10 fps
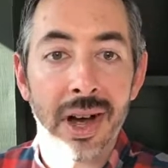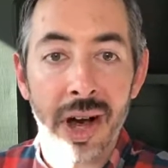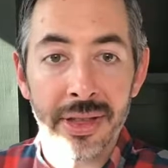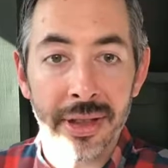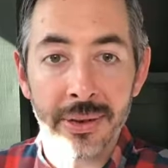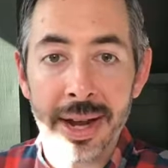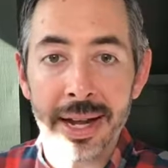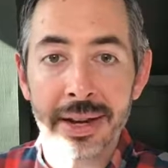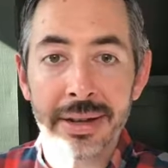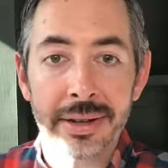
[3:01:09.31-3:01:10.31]
On the other
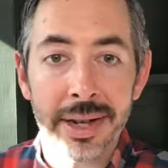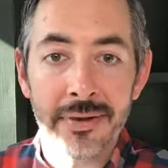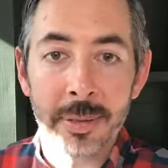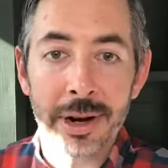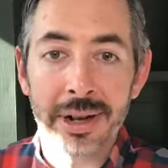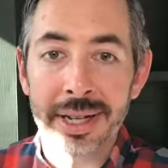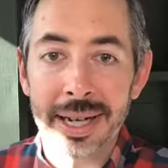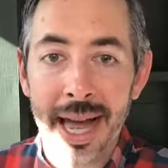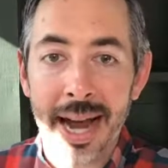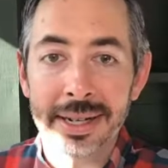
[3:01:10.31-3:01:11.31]
hand, if America
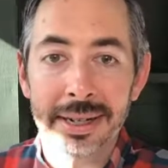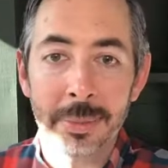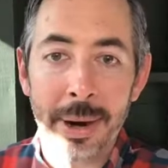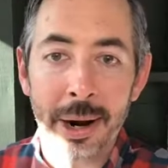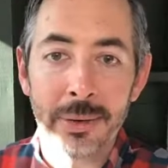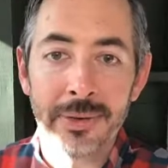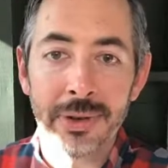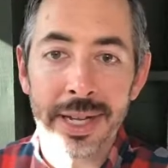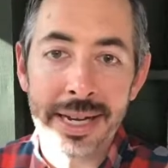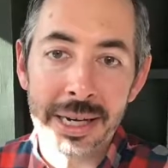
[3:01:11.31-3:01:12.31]
lacked a
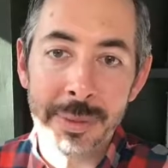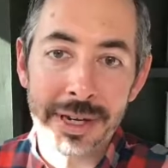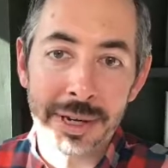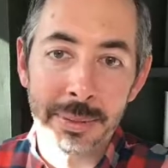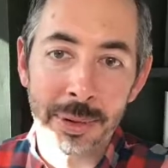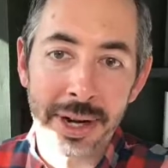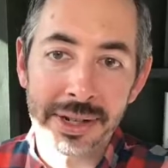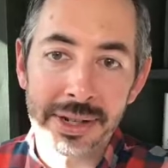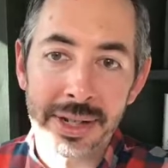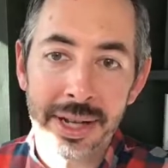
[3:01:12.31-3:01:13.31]
powerful, independent
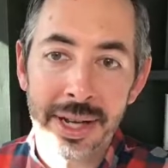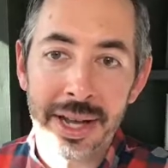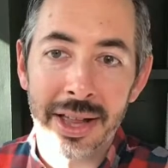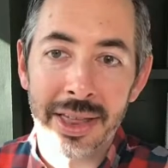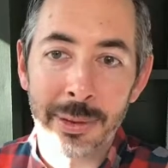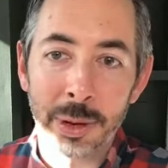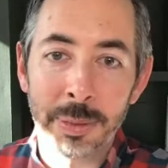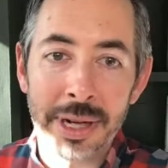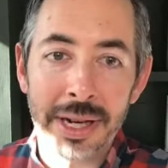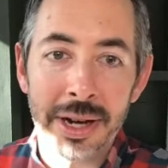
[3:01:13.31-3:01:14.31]
press, there
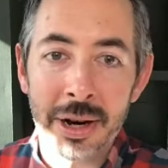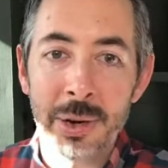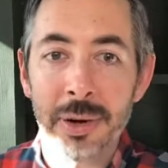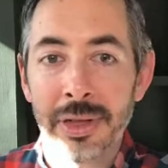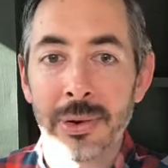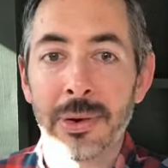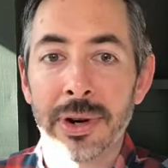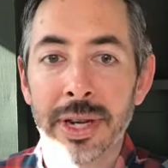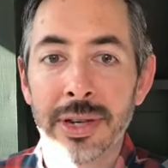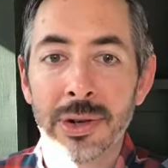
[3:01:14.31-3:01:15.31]
would be no
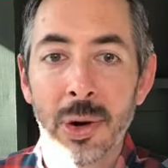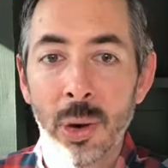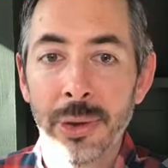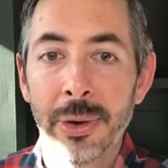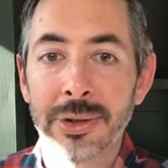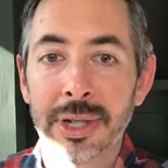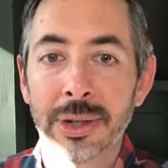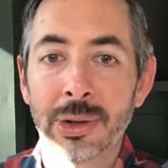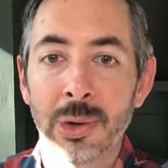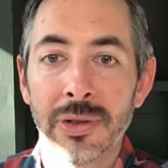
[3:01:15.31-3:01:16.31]
authority to hold those in
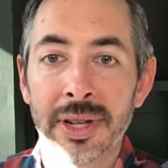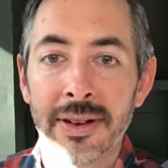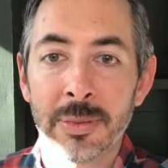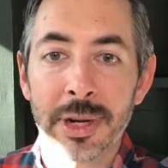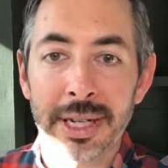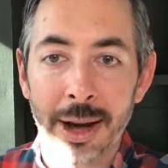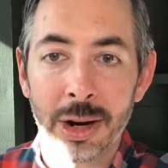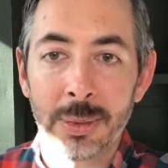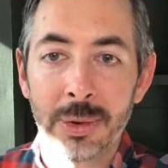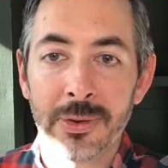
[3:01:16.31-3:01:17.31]
control of the government
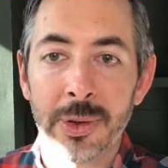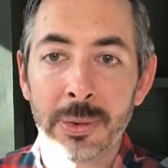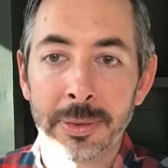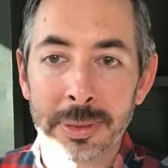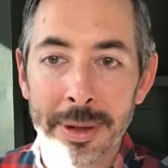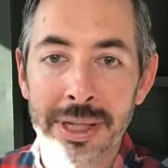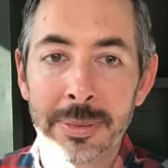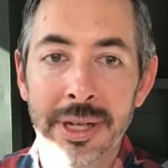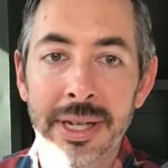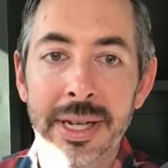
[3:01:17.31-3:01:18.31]
accountable for the
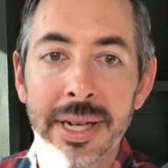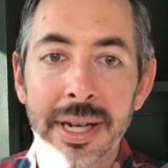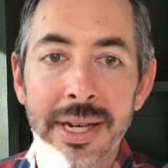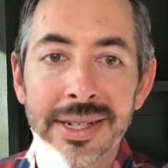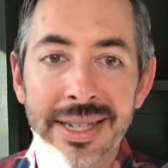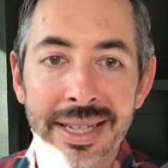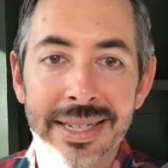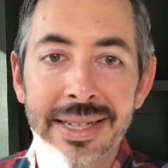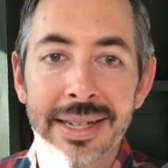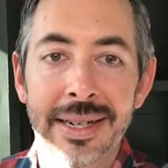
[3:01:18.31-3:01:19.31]
responsibility to
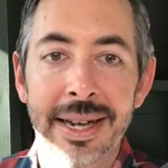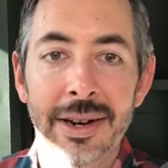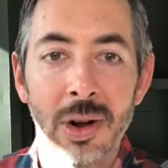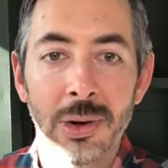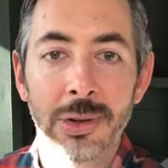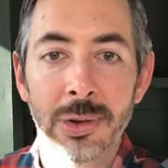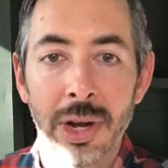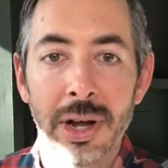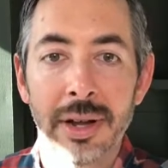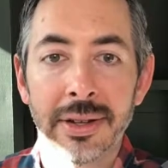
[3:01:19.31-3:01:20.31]
listen and alter
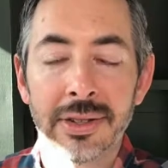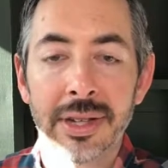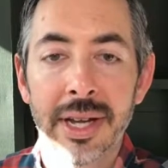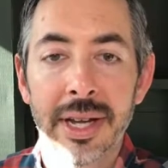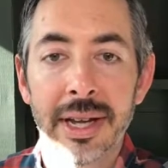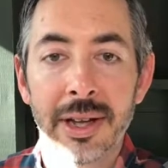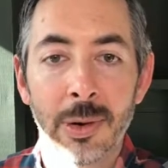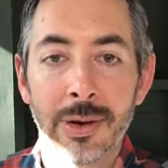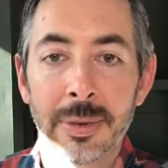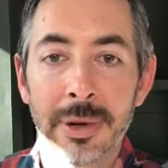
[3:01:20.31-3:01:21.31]
laws in
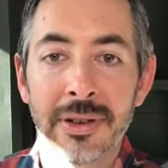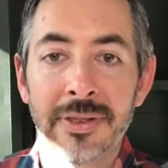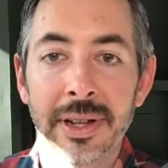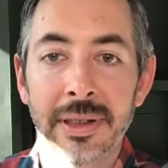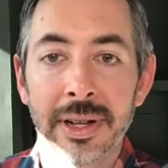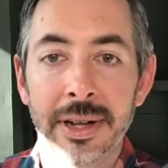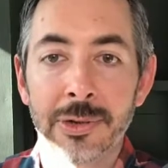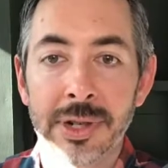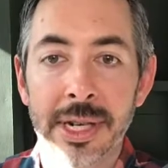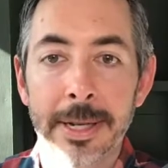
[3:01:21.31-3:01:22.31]
order to benefit the
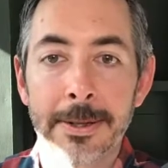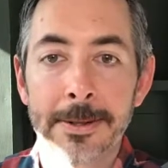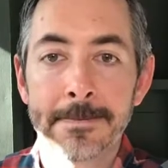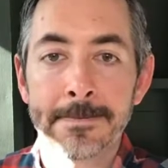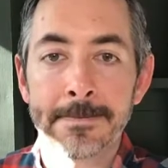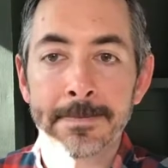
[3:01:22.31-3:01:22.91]
country's needs."